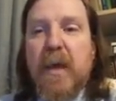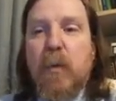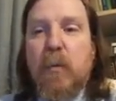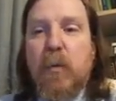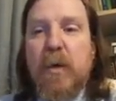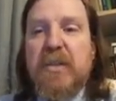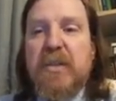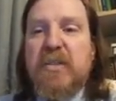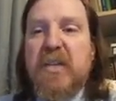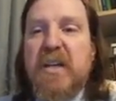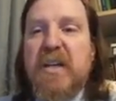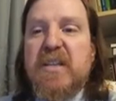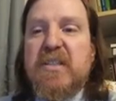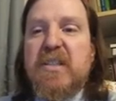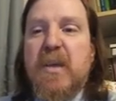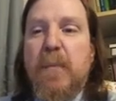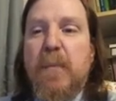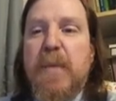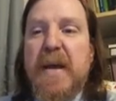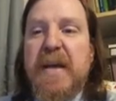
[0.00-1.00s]
which is
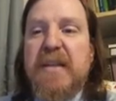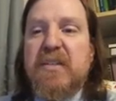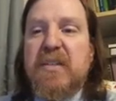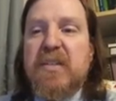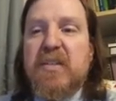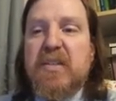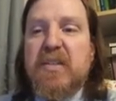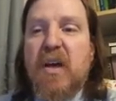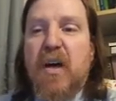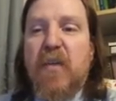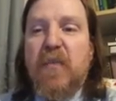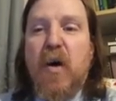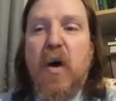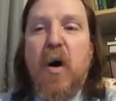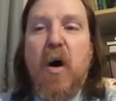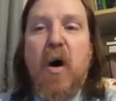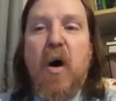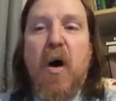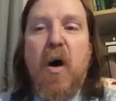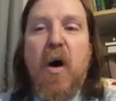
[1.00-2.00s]
the basis of
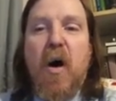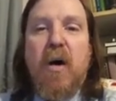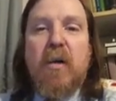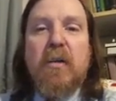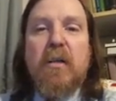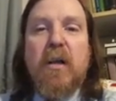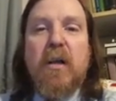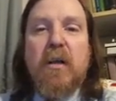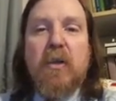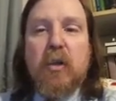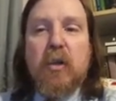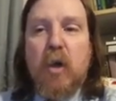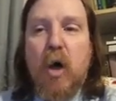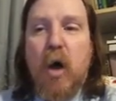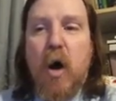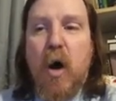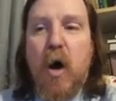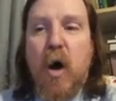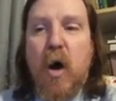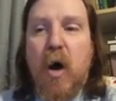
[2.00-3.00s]
all
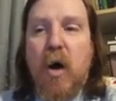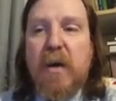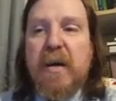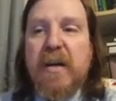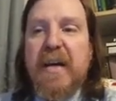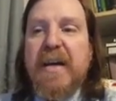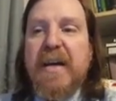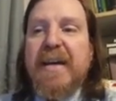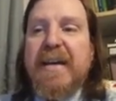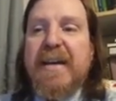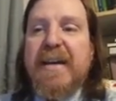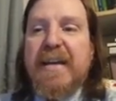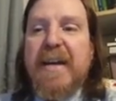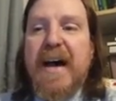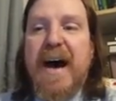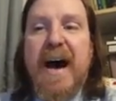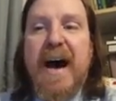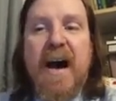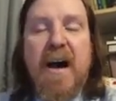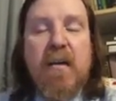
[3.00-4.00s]
law in
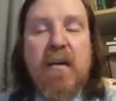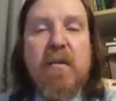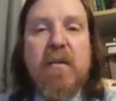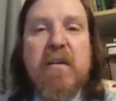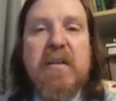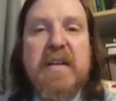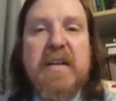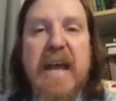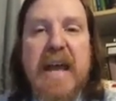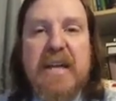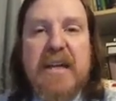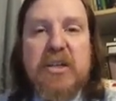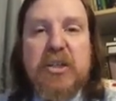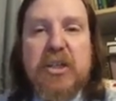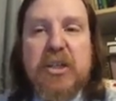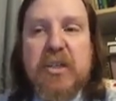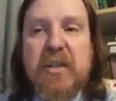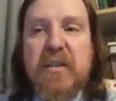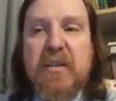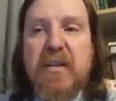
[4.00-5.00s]
our
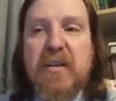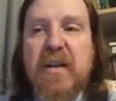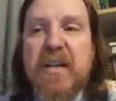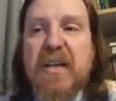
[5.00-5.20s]
nation,